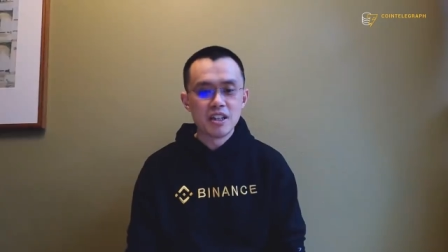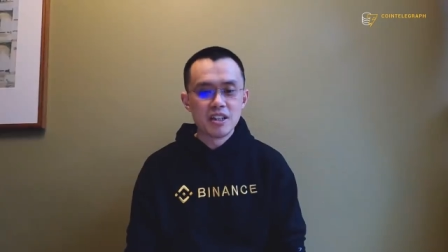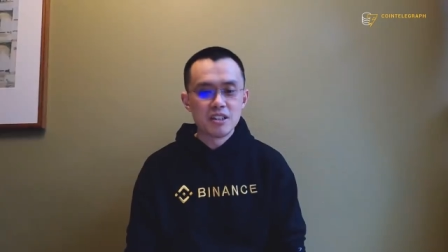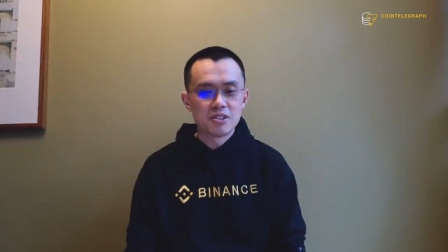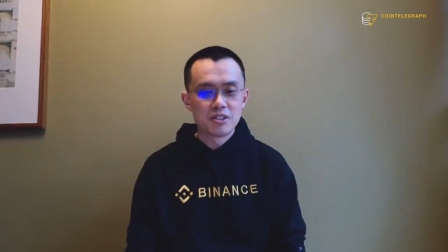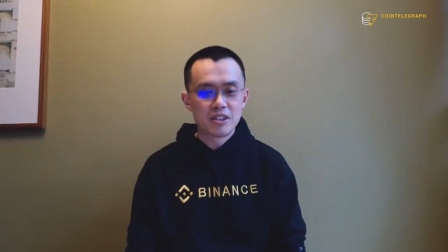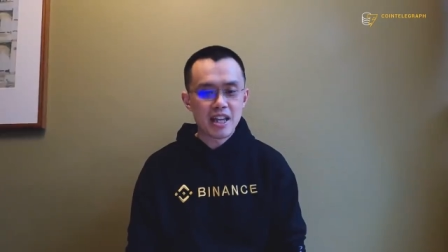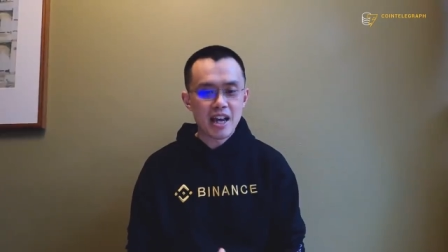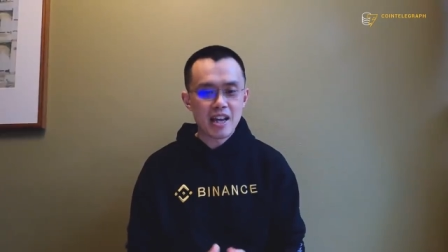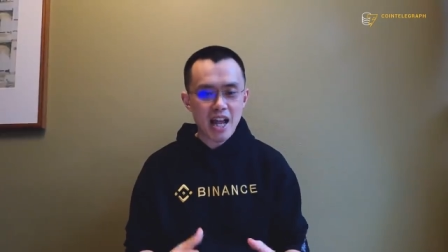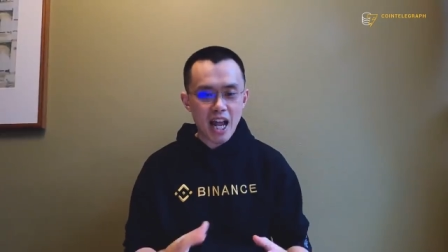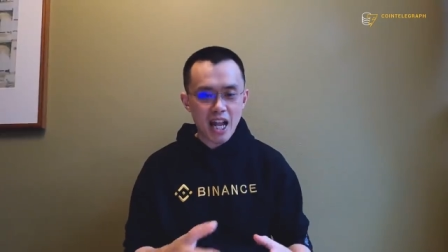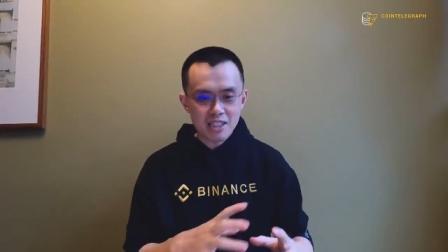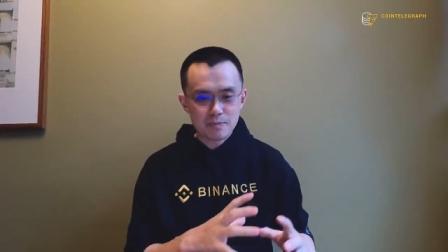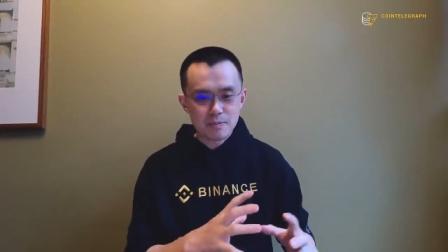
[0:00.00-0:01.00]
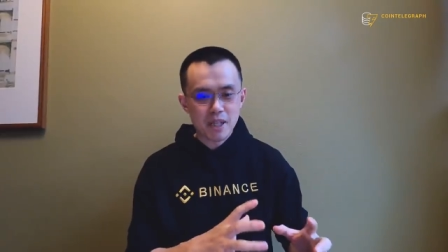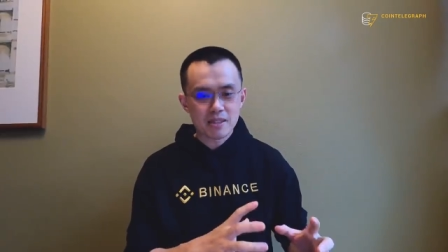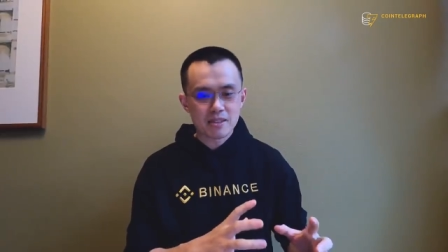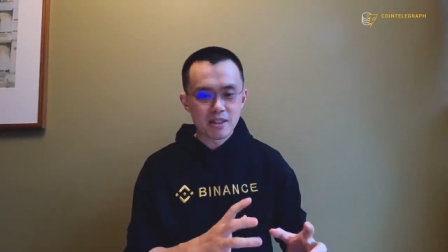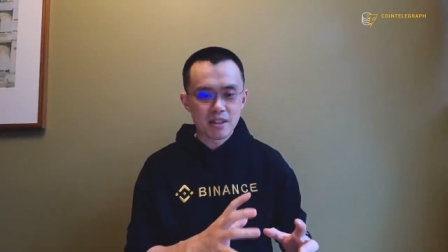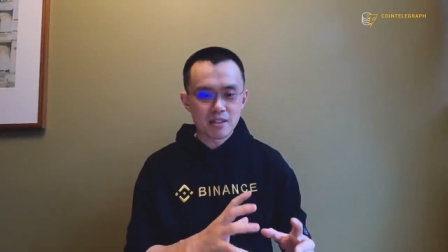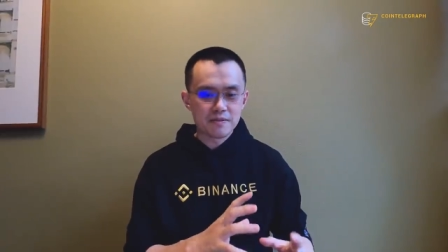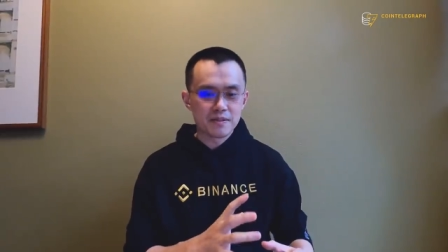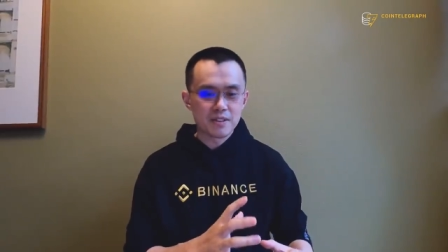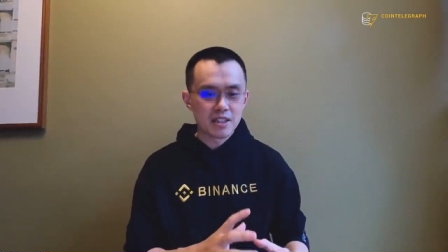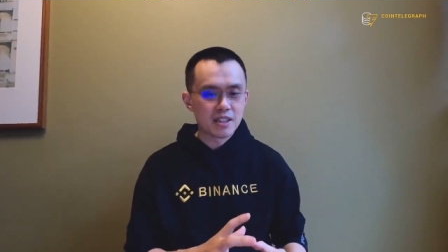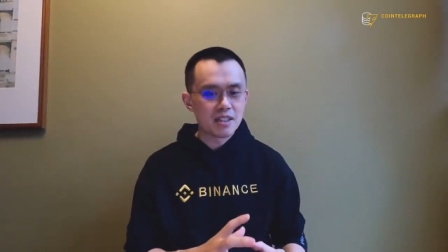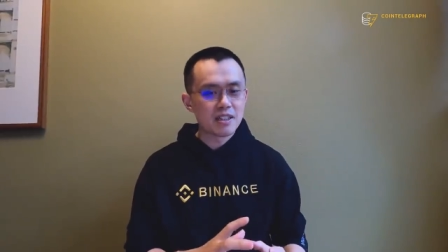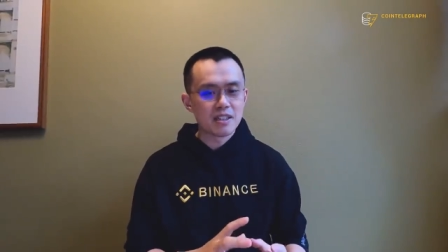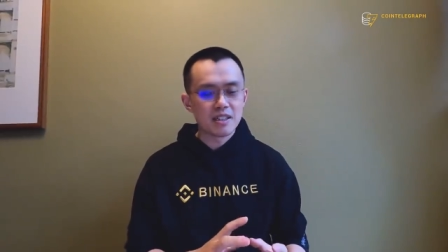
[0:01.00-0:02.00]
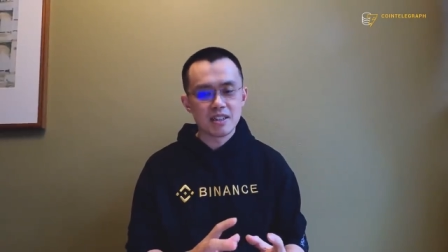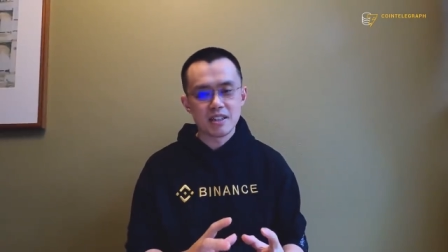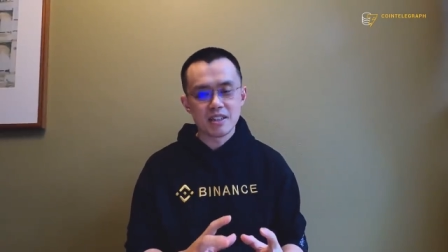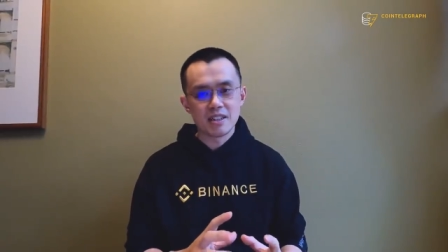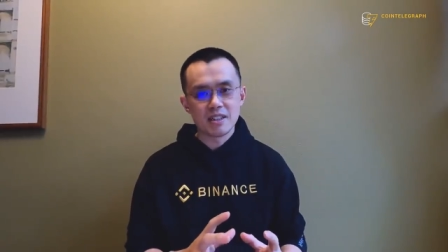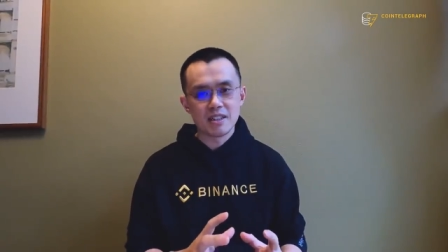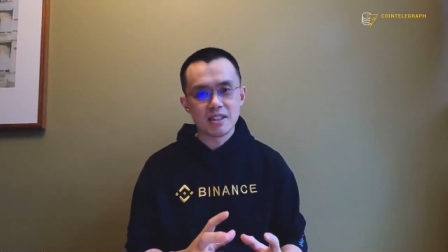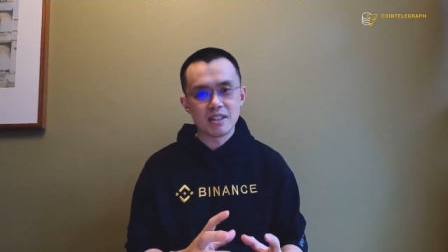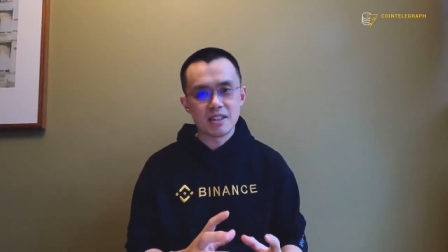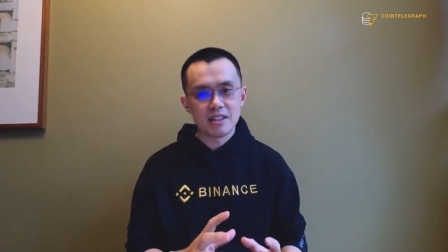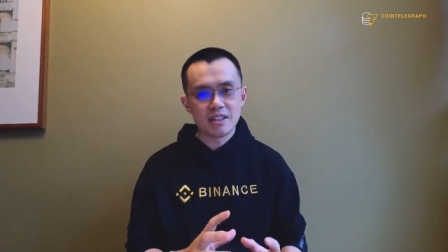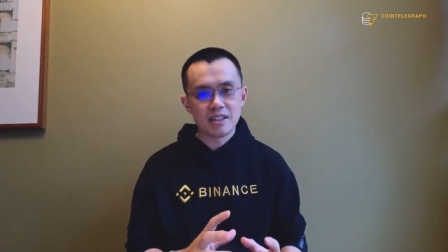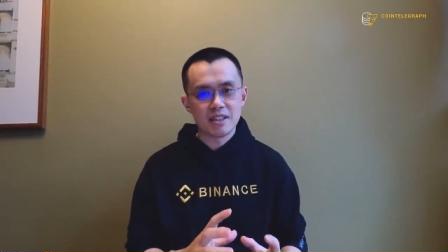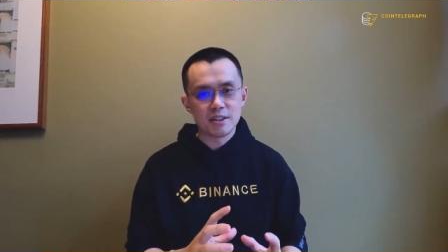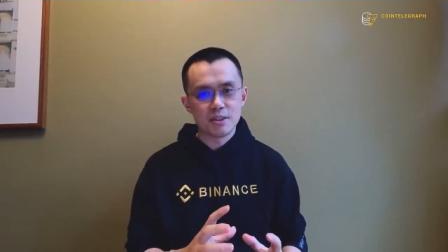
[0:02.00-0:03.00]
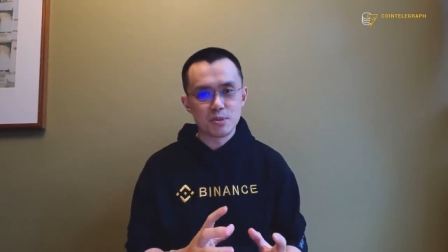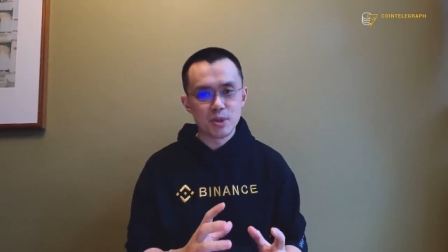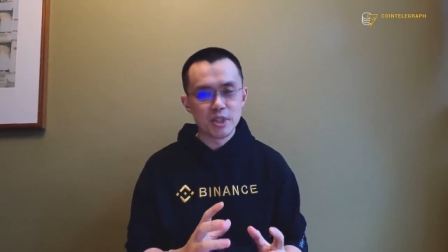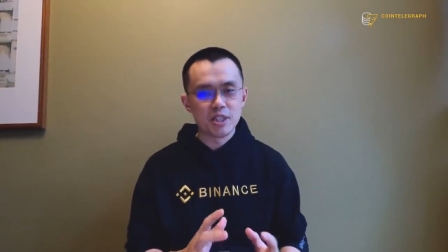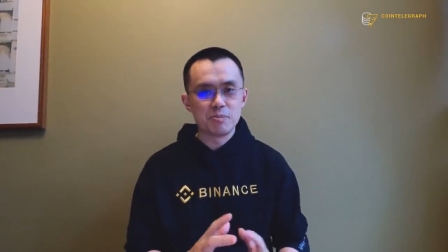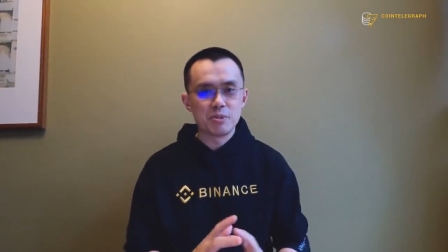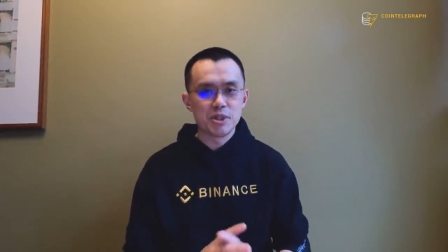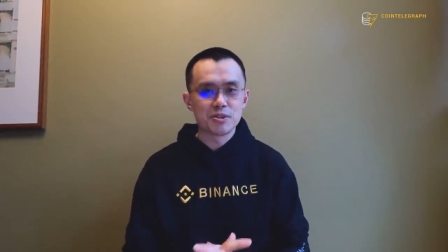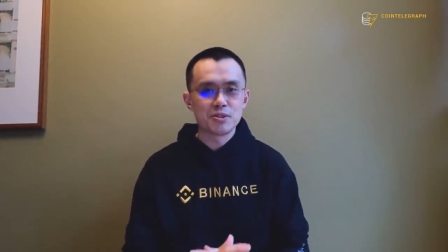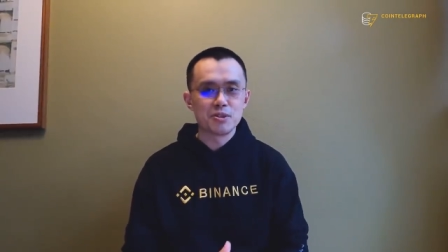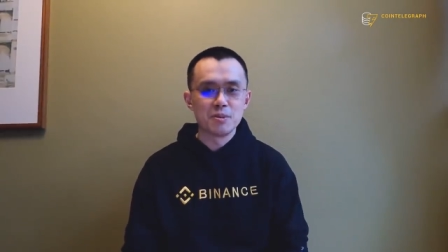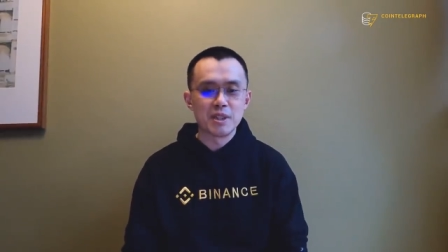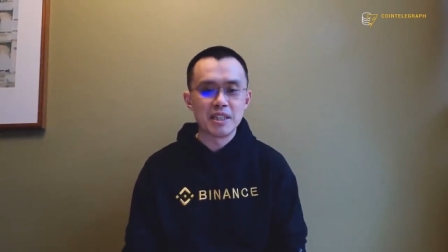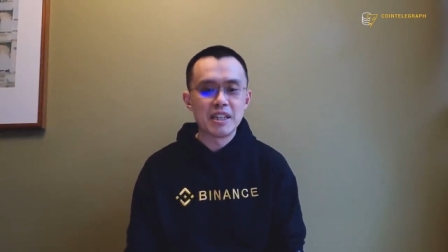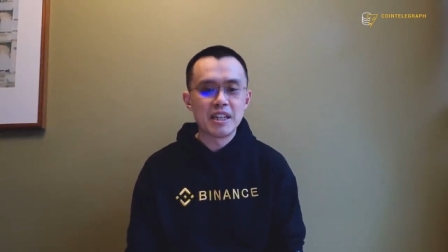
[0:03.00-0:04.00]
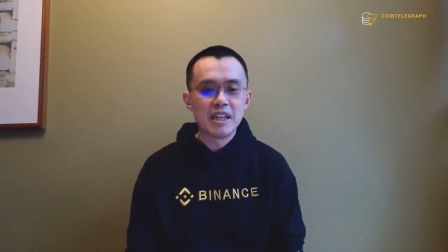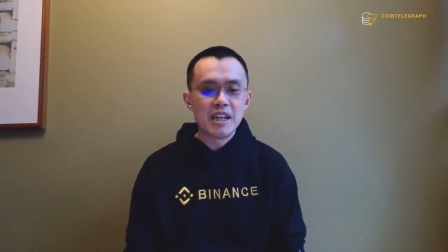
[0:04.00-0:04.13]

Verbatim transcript: So that aspect of uh, uh, uh, really appeals to me.